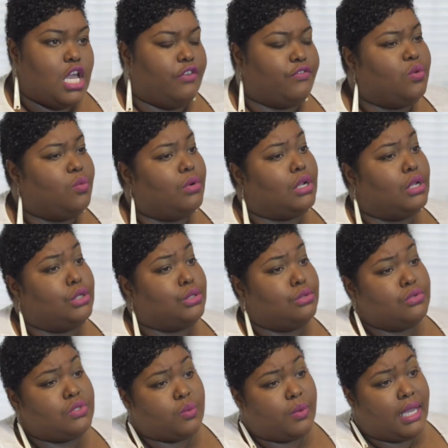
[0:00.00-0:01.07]
If you want to
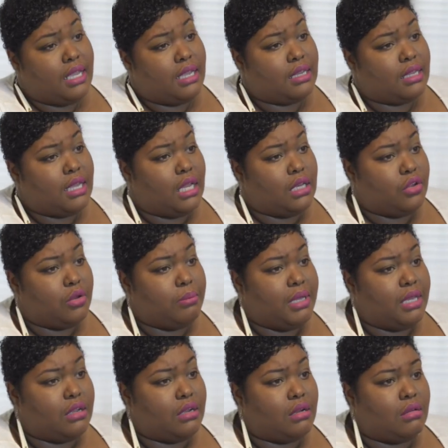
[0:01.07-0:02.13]
lose weight and you're
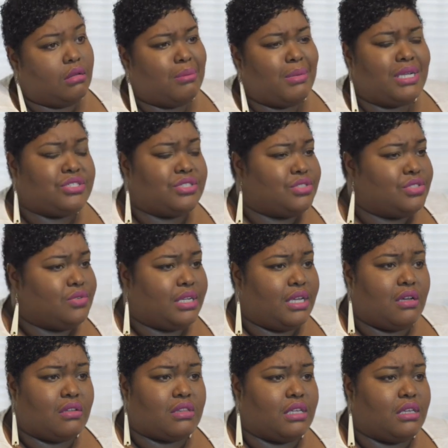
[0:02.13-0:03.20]
bigger, make sure you do it
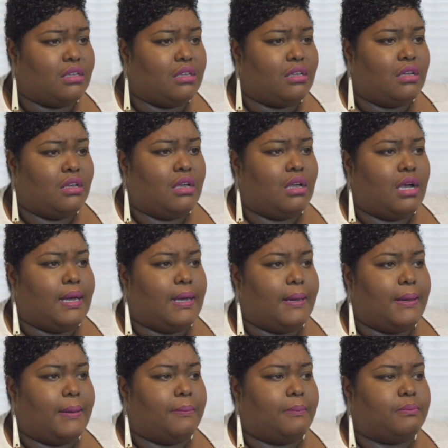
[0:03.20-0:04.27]
healthy.
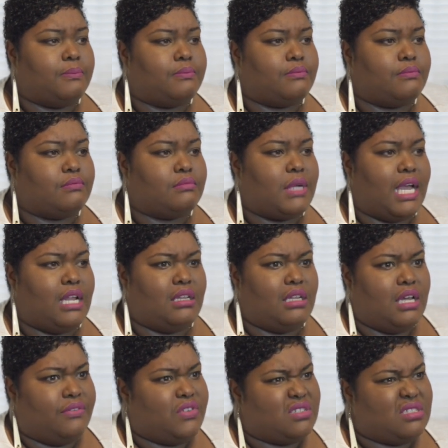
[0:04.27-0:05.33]
And
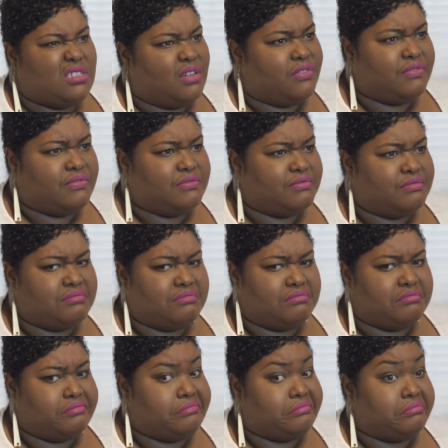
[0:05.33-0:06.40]
love yourself
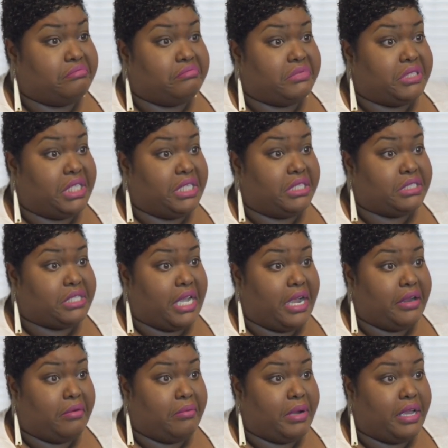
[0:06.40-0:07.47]
the
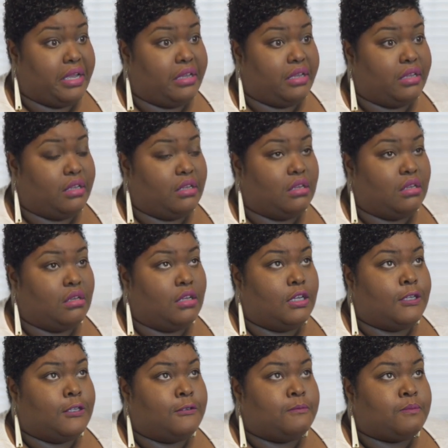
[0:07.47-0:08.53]
entire way.
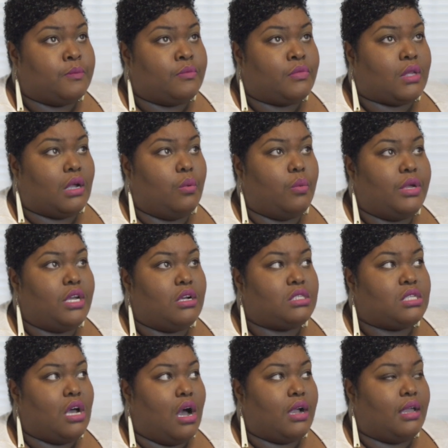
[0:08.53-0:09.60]
We are
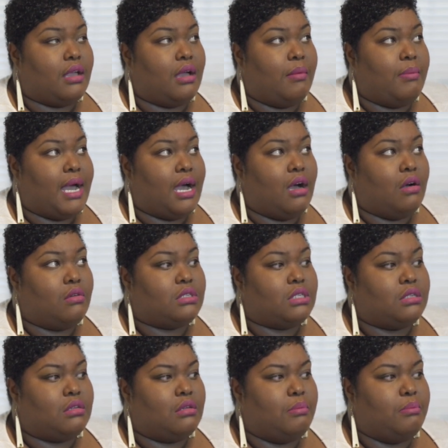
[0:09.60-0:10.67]
talking
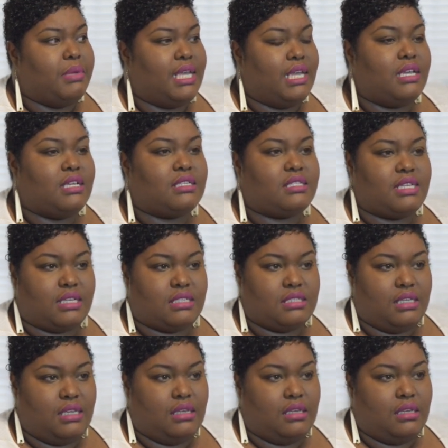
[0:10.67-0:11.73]
about being
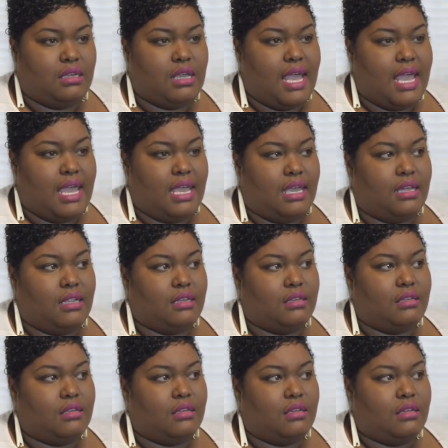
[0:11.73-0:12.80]
sexy
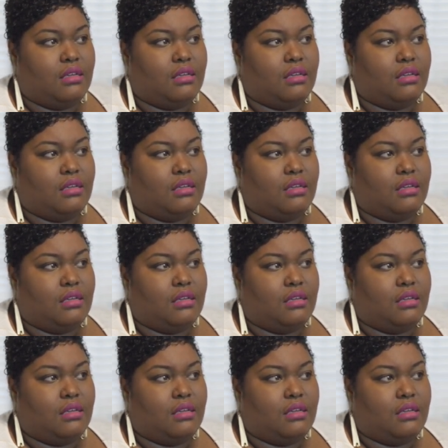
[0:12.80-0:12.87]
and